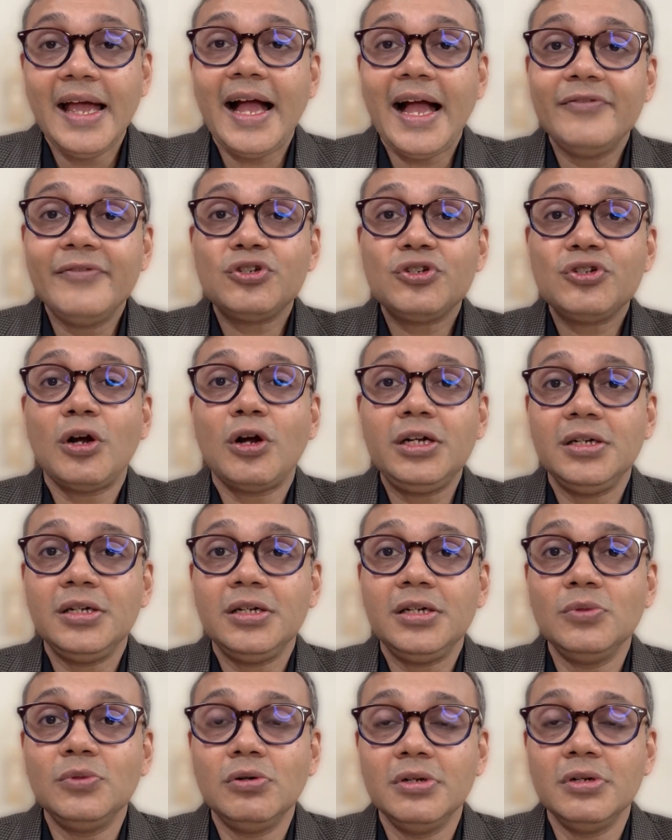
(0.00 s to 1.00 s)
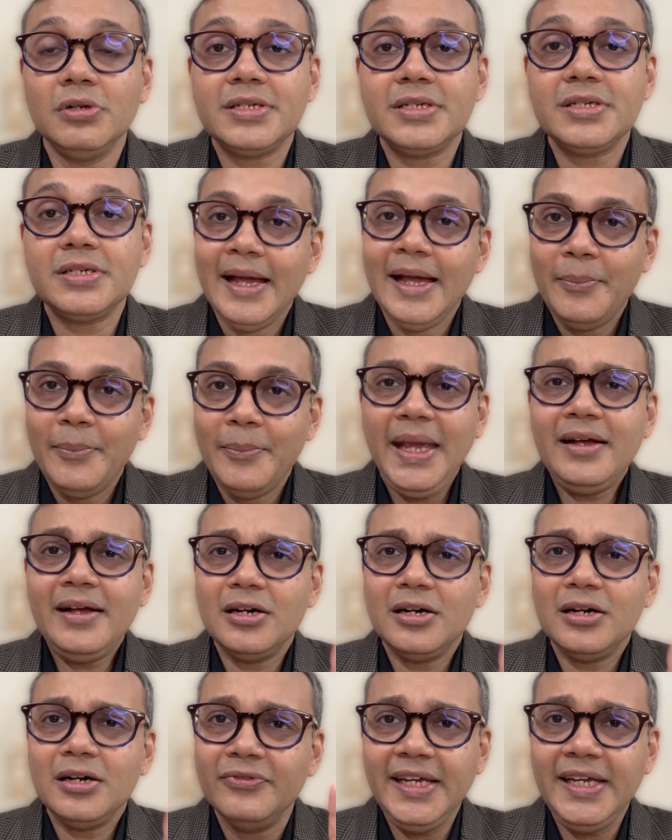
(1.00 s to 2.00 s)
Have short-term goals.
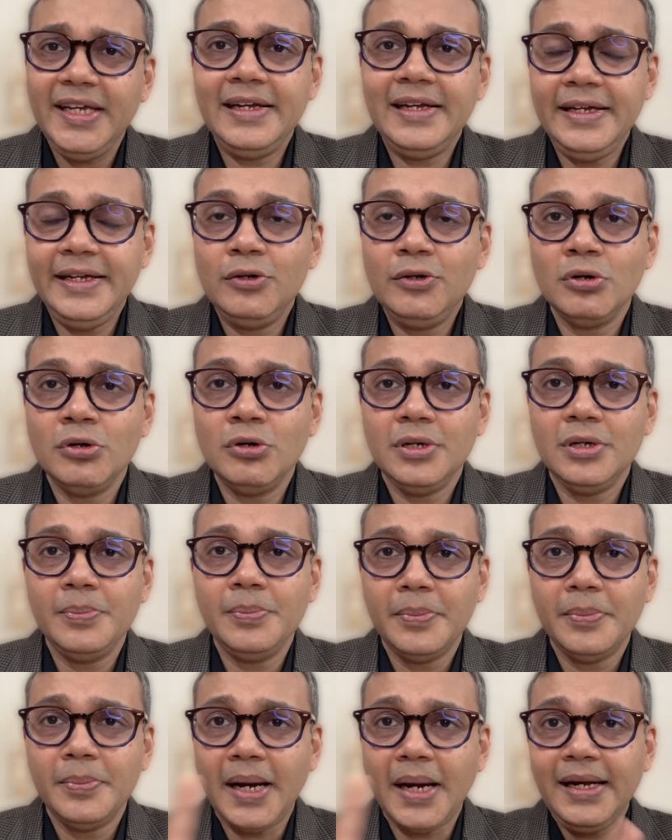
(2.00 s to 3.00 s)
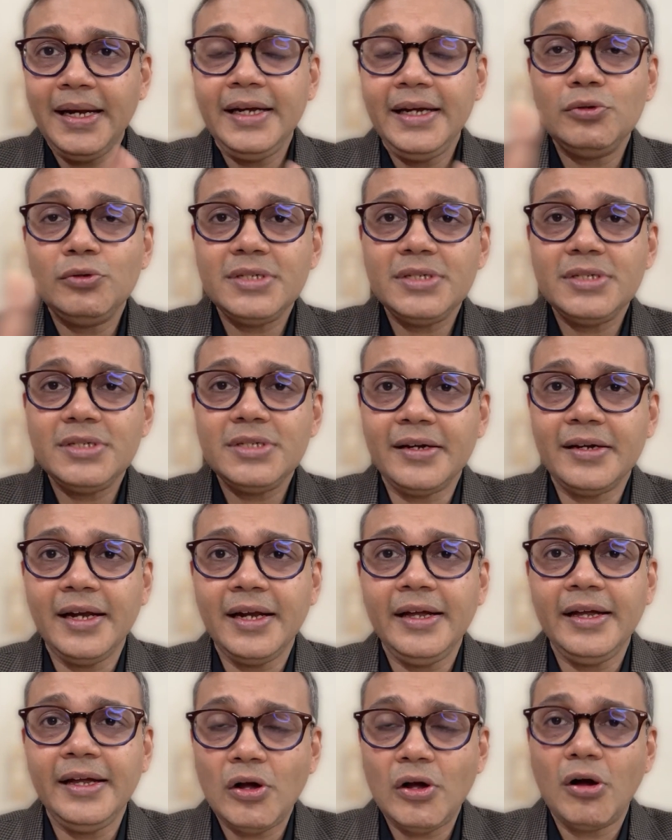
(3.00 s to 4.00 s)
Make a weekly goal, Monday to
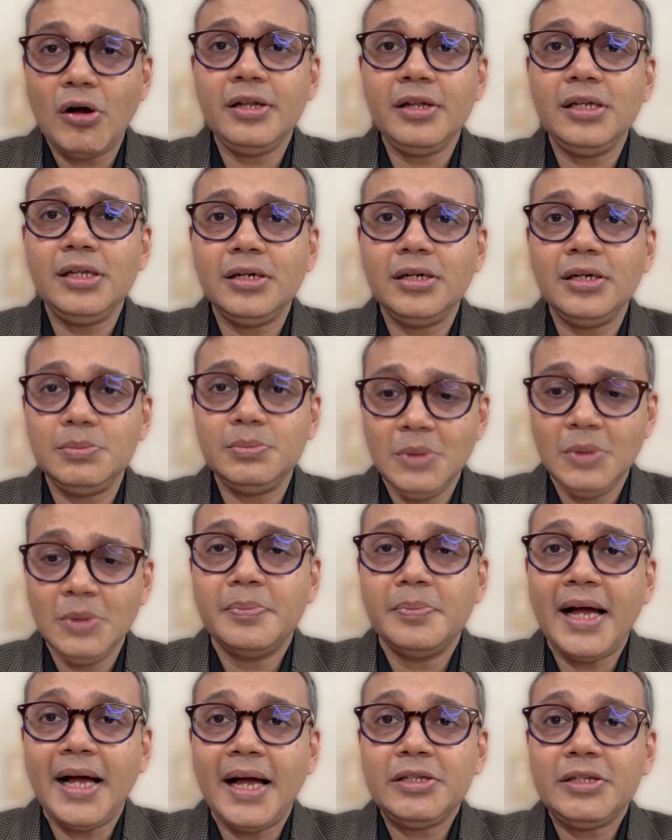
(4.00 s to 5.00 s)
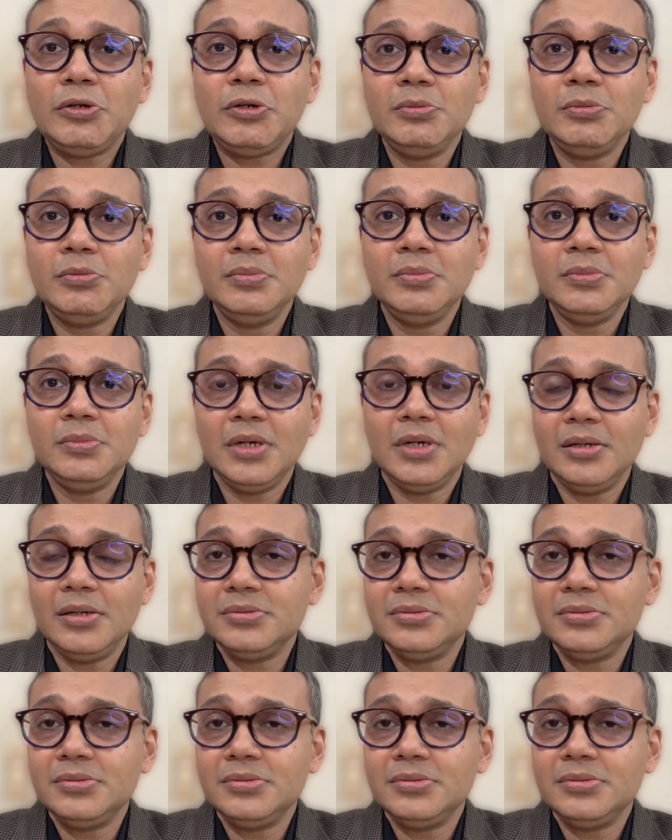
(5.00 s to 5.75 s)
Saturday, on the bathroom,